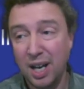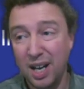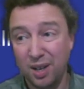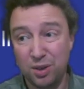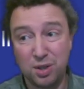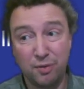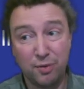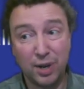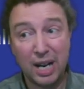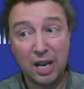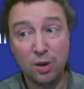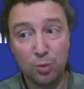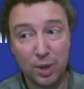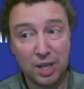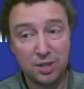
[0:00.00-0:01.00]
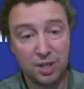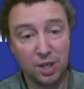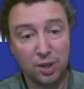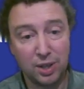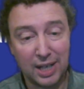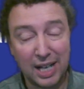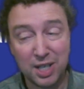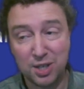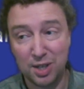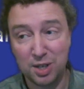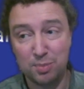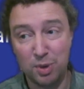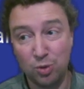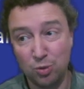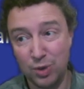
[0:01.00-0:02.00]
And there's a variety of ways that you could answer this,
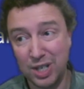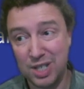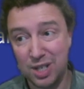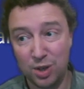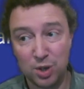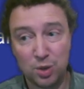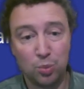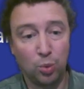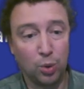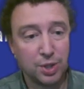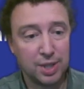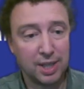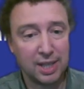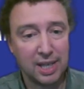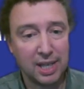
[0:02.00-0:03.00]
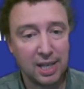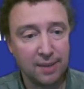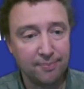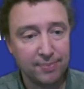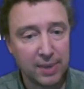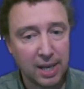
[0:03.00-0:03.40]
but research was the key.